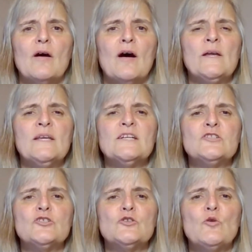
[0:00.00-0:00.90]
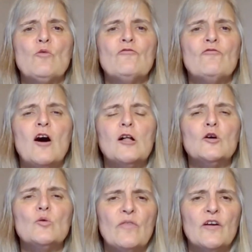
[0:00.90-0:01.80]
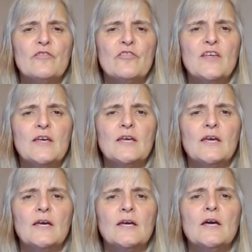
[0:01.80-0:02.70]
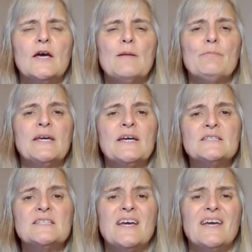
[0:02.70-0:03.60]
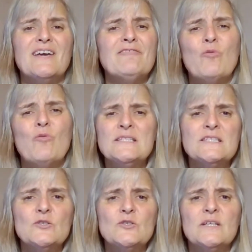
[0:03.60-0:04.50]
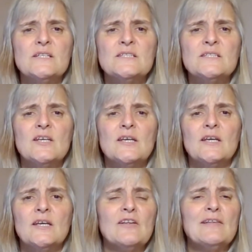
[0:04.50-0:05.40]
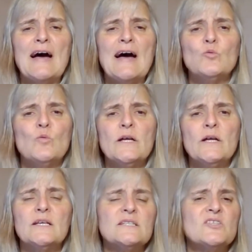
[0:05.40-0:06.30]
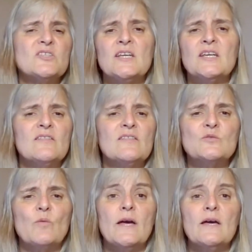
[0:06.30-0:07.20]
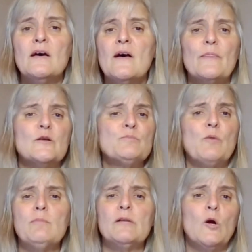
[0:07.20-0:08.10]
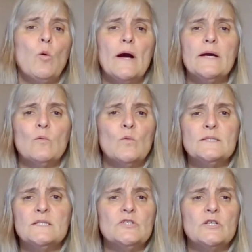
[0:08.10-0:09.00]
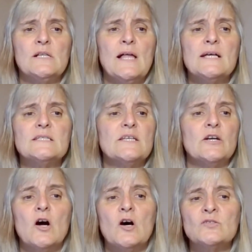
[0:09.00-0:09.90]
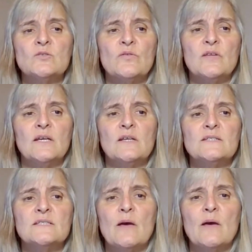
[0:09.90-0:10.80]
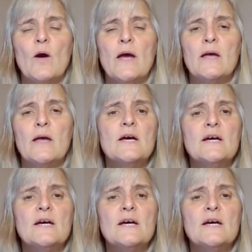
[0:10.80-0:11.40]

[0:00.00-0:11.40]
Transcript: We need to follow their thinking, because if one student is thinking, the loud one is thinking this way, there's probably quiet ones in your class that are also thinking the same way.